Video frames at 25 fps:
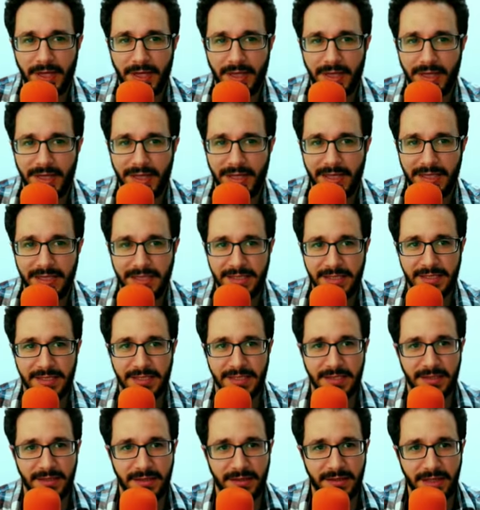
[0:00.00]
is
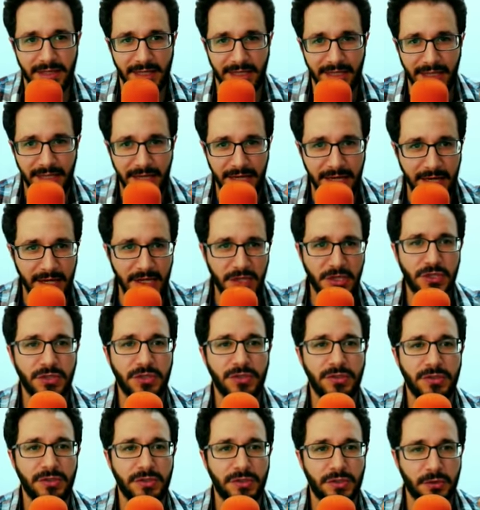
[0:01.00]
the
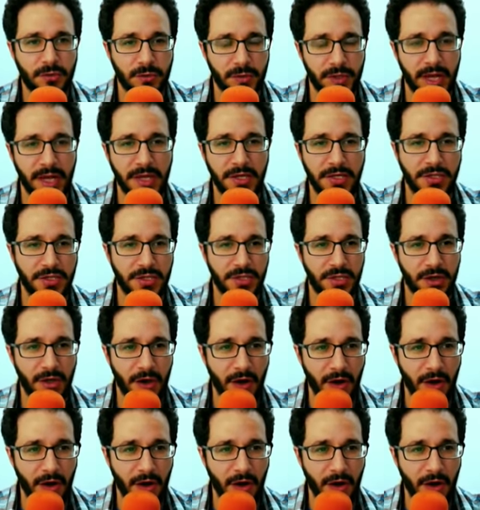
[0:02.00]
initial creation